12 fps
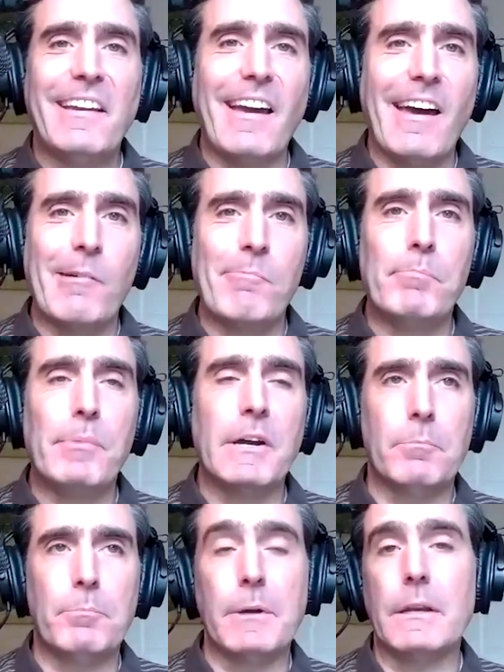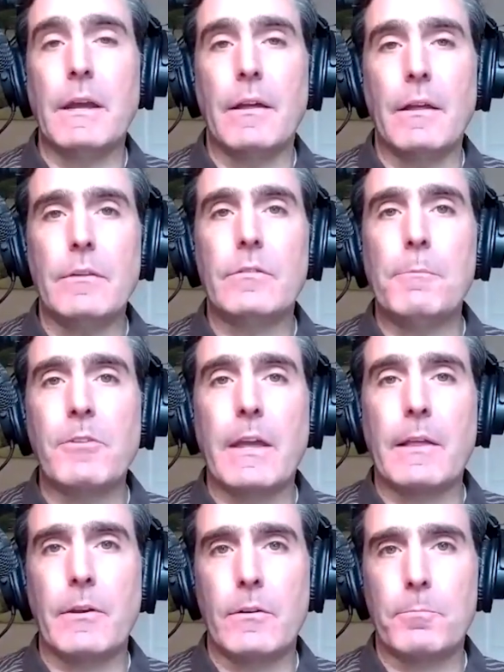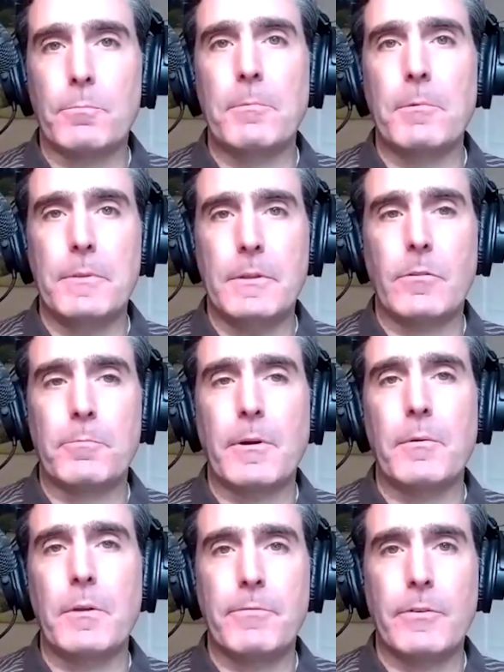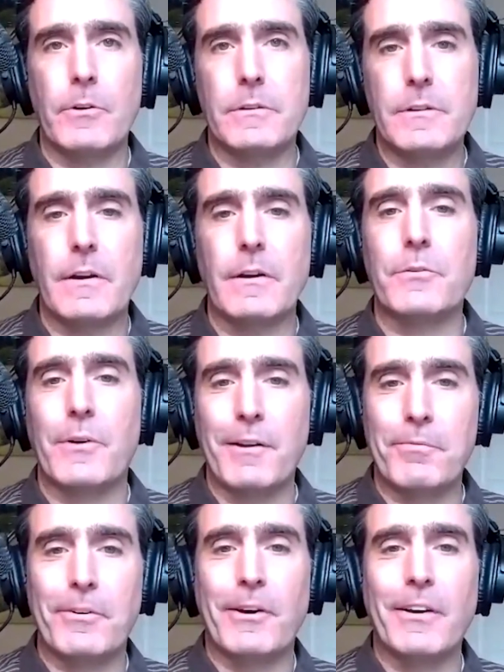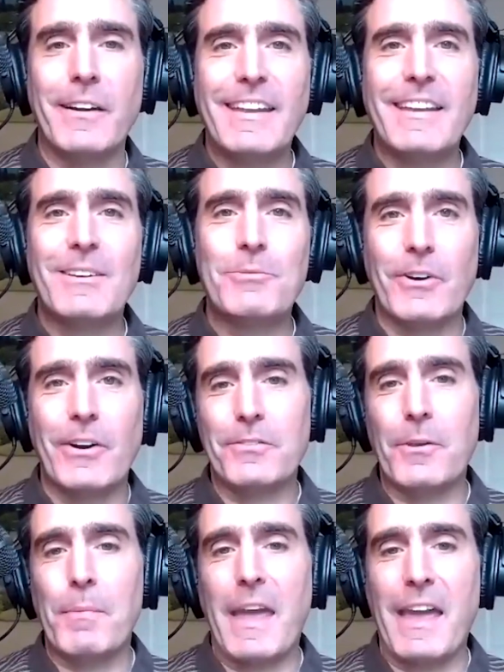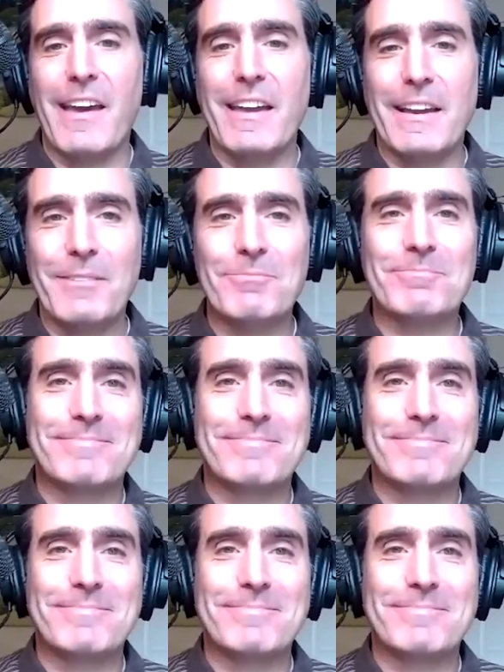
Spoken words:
But yeah, it seems like this is probably fertile territory for some AI,